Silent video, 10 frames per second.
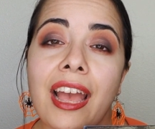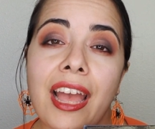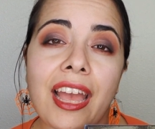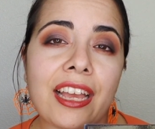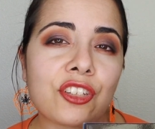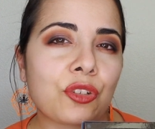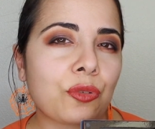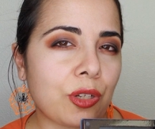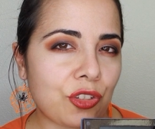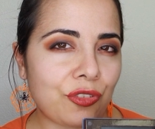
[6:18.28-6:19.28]
and
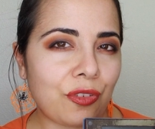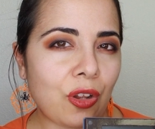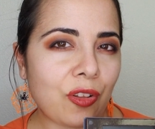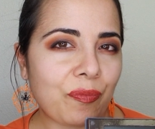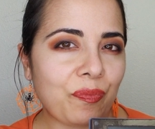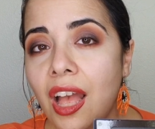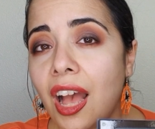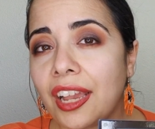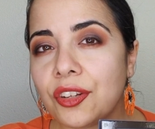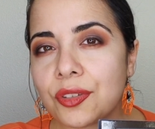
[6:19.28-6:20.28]
grunge fall.
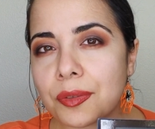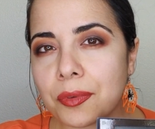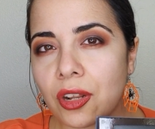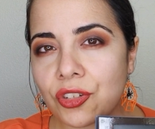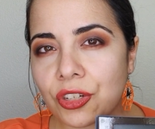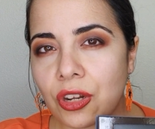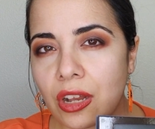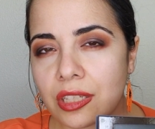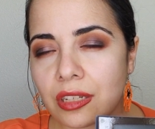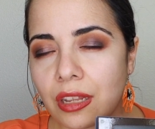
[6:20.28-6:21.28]
I know Subculture
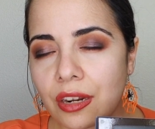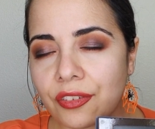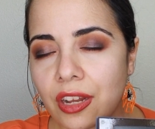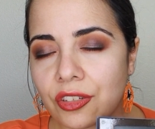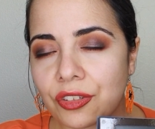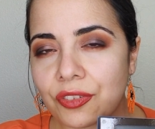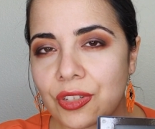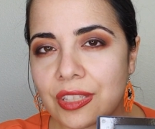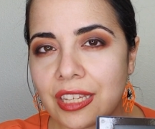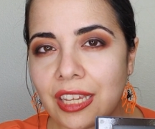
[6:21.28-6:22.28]
caused a lot of
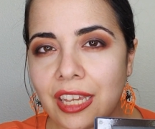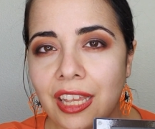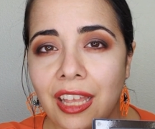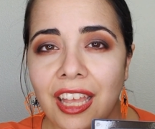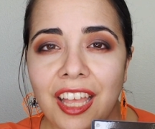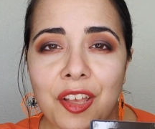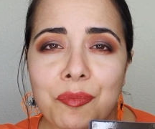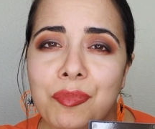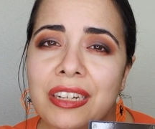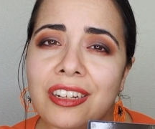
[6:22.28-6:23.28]
controversy,
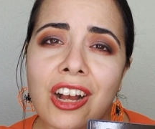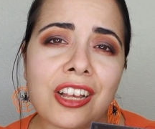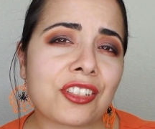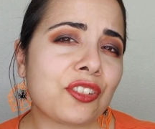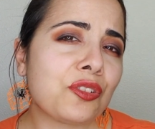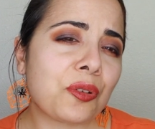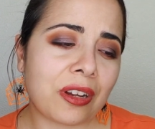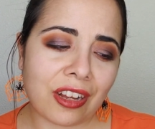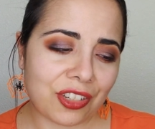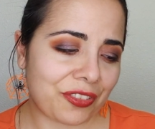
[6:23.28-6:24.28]
but it caused no
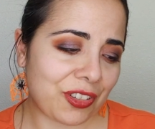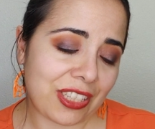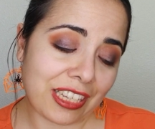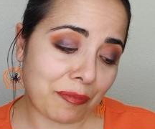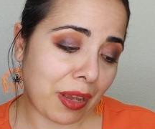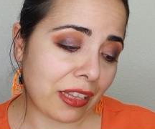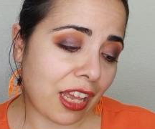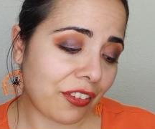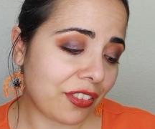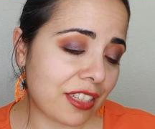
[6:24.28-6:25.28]
controversy in my
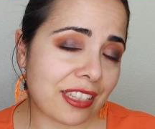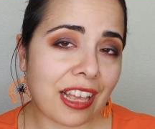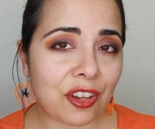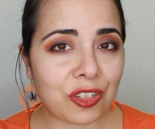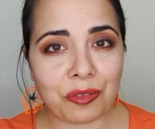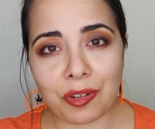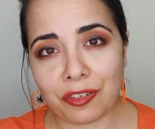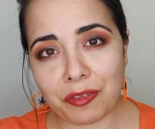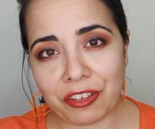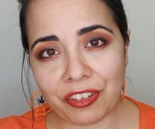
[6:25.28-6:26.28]
life. This is actually one of
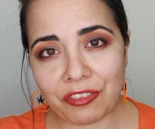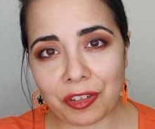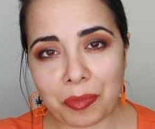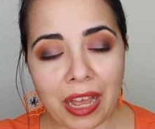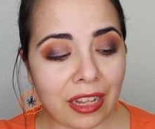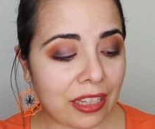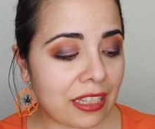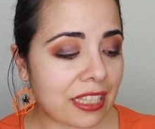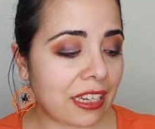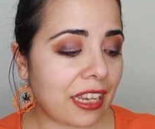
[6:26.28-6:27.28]
my favorite
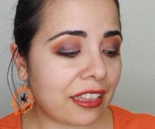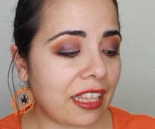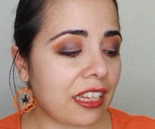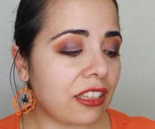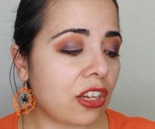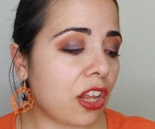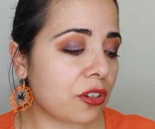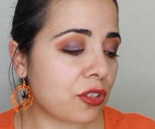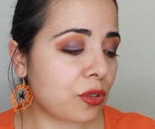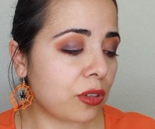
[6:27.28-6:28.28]
palettes, and I think the color
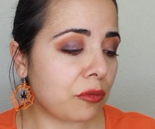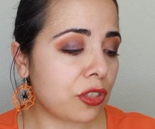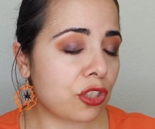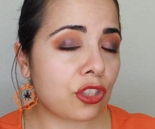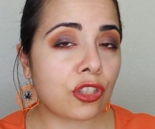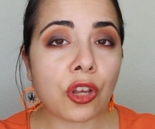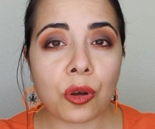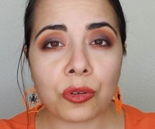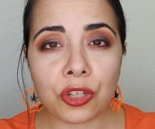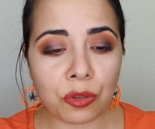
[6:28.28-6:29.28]
story was
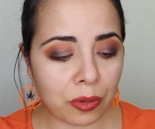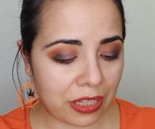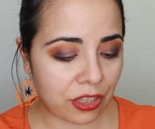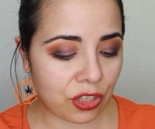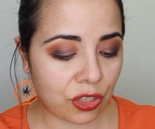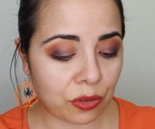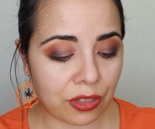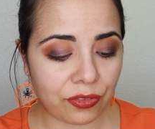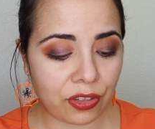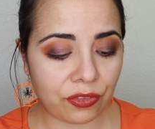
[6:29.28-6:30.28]
so new and so
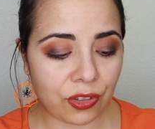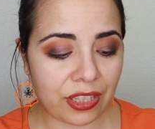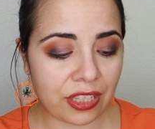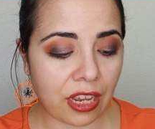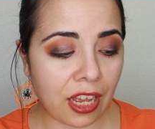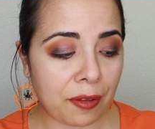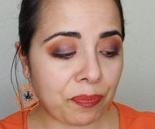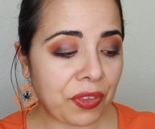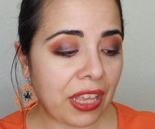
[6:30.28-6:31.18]
different for its time,